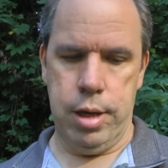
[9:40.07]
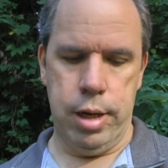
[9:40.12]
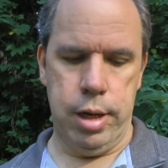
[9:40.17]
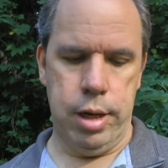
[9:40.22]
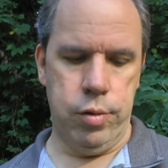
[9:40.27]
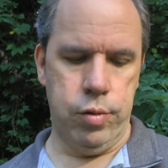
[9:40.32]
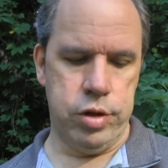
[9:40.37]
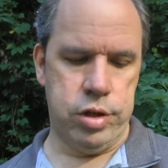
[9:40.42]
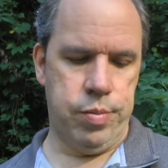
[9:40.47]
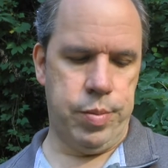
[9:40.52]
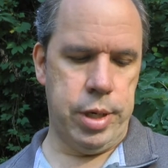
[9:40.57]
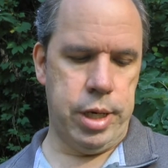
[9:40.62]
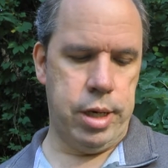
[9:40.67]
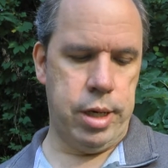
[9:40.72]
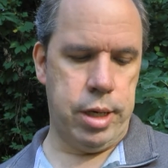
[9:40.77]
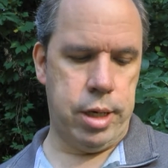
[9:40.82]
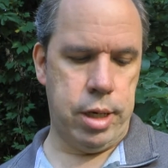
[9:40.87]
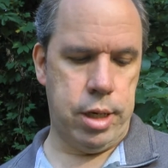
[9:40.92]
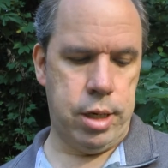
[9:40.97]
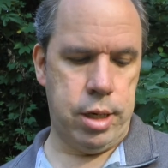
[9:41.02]
And he was a
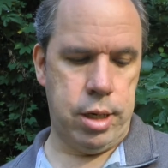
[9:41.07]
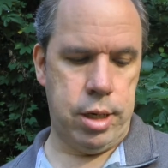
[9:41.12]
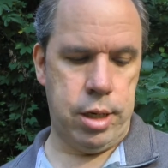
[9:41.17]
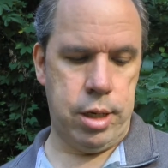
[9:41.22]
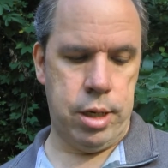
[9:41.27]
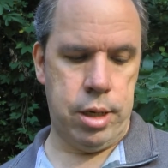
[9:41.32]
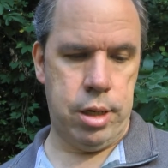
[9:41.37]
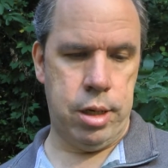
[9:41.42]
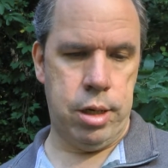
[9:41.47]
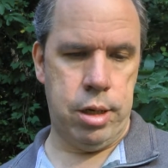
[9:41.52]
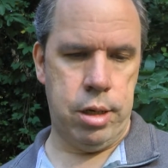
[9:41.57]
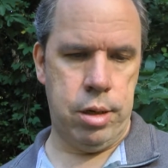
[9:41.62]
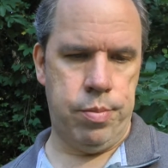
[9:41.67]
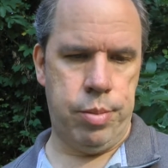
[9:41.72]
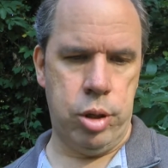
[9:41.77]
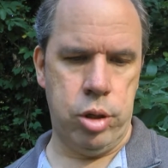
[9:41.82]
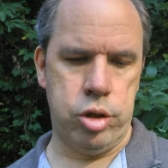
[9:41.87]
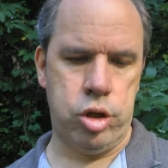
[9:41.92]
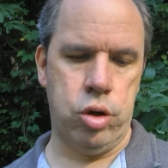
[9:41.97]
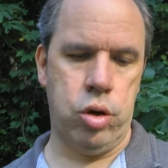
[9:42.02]
big
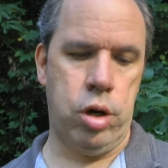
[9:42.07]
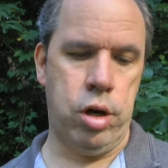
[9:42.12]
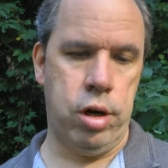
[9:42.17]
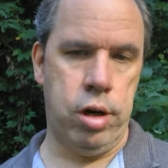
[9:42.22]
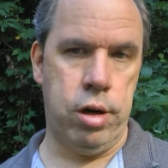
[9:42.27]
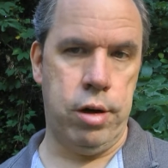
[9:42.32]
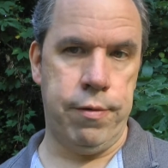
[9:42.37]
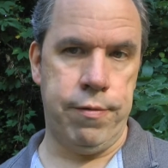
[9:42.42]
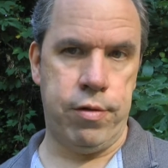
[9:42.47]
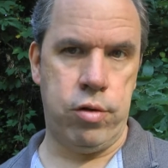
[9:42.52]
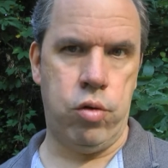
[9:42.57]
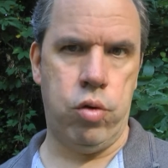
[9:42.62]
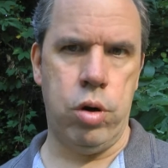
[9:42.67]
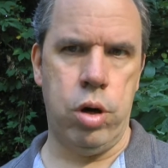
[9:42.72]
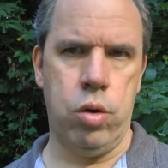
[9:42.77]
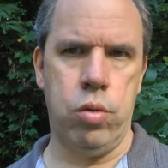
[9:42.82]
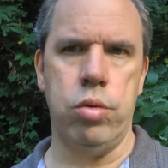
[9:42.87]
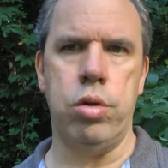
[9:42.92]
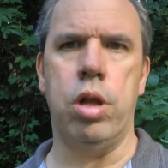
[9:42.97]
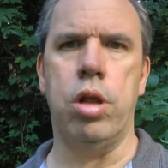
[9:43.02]
pusher of,
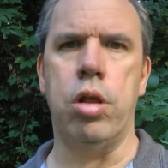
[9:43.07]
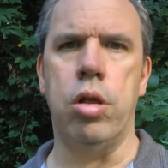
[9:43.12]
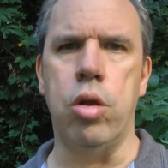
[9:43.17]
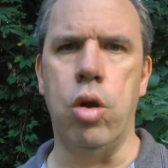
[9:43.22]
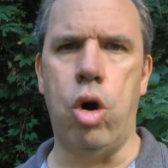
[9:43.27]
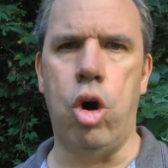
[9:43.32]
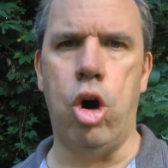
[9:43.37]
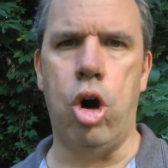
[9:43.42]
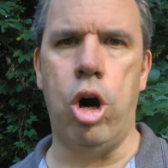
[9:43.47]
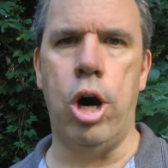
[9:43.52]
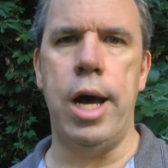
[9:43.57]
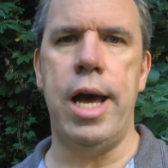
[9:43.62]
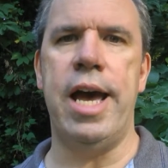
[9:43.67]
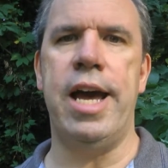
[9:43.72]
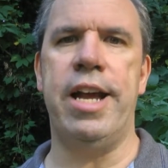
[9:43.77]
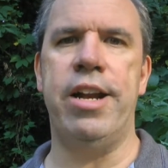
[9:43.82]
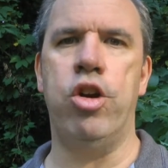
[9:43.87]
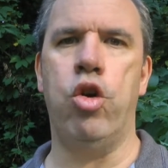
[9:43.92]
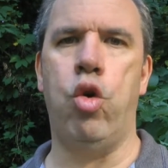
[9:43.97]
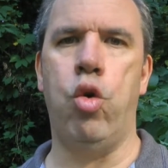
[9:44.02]
quote, law
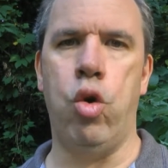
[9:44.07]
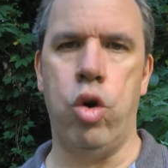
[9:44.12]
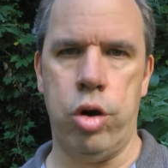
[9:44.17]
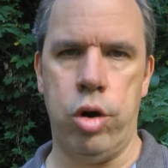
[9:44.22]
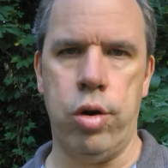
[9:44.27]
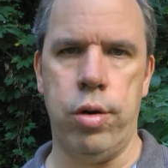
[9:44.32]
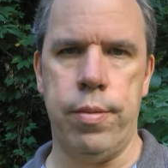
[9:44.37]
and order.